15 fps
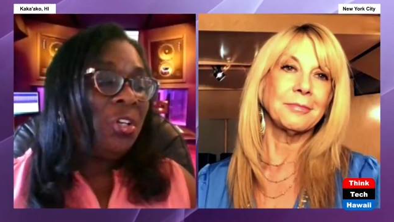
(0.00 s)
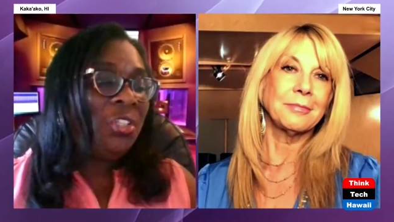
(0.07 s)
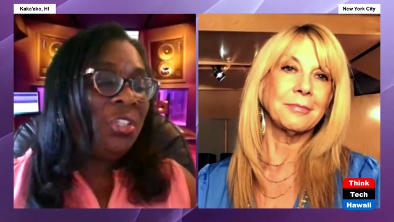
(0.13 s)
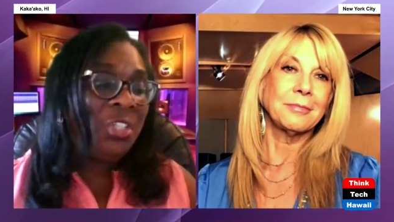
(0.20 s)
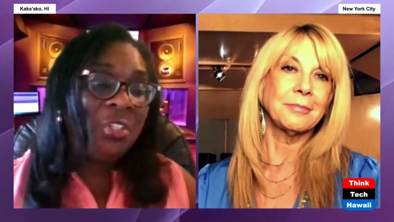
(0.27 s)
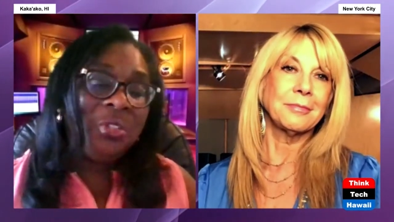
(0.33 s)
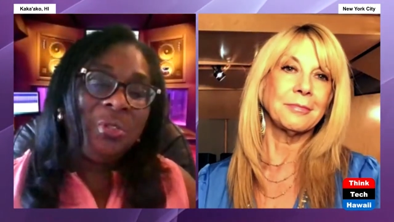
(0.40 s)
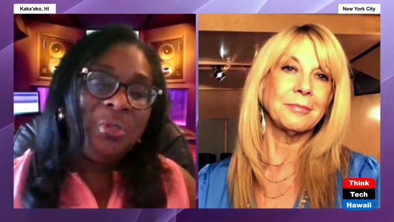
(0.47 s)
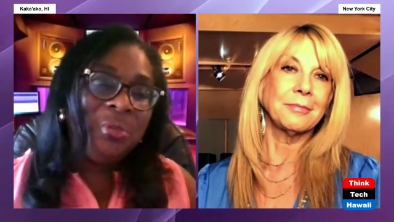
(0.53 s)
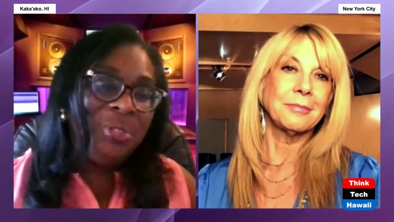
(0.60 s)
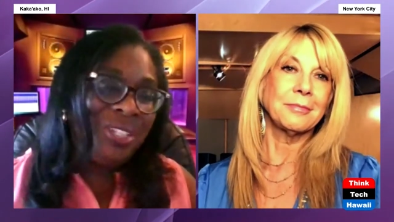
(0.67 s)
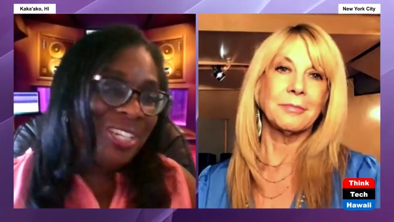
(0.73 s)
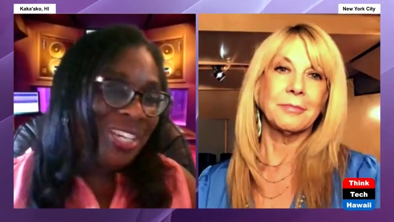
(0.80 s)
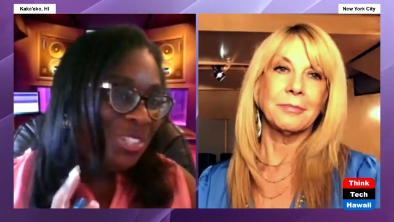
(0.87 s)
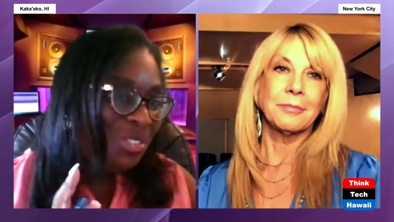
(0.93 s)
Speaker 1: you
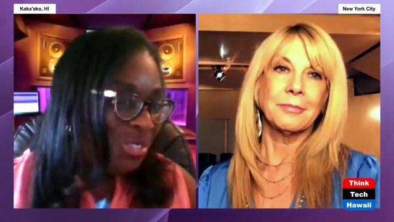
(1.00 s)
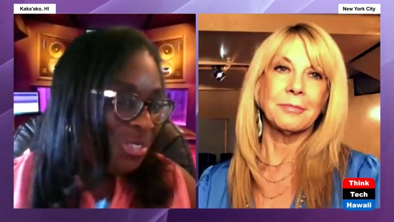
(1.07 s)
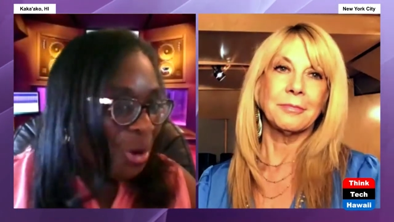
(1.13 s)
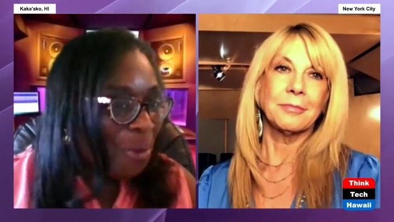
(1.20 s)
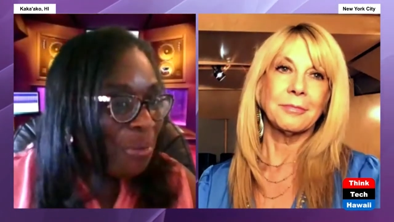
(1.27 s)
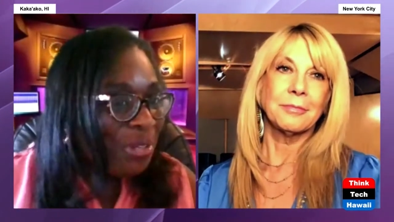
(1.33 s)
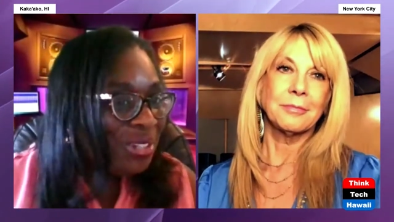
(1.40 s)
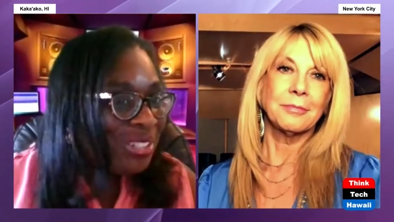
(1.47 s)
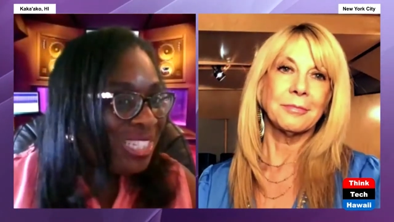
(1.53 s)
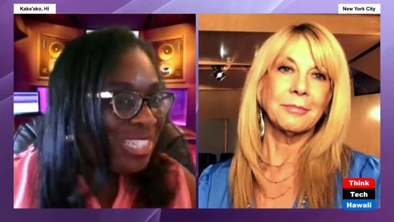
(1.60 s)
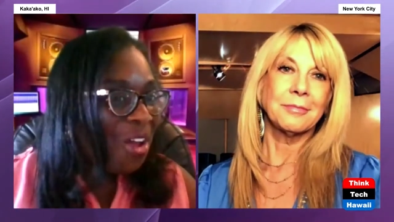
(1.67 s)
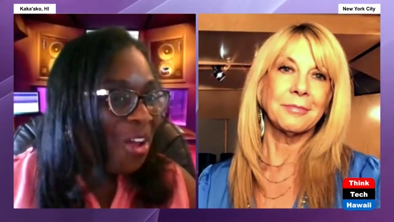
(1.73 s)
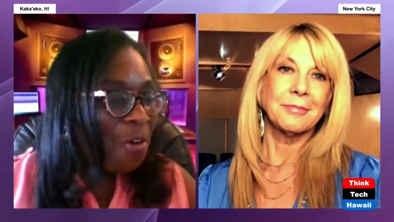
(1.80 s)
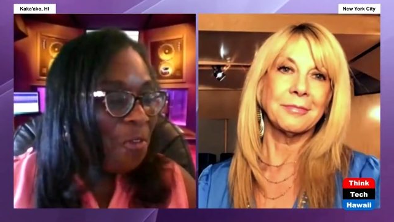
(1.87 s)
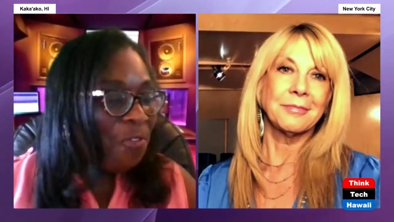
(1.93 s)
because you told me
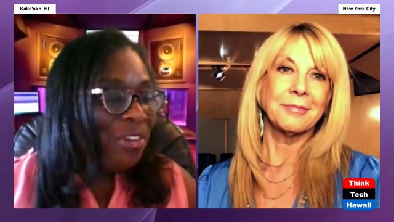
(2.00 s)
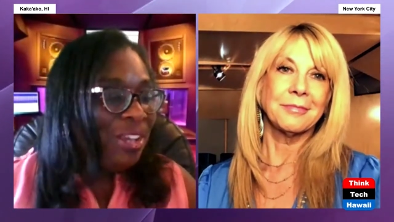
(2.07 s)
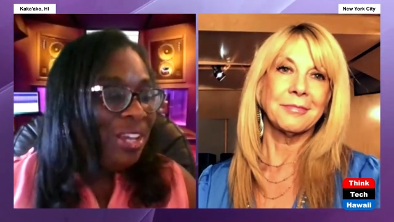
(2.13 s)
yourself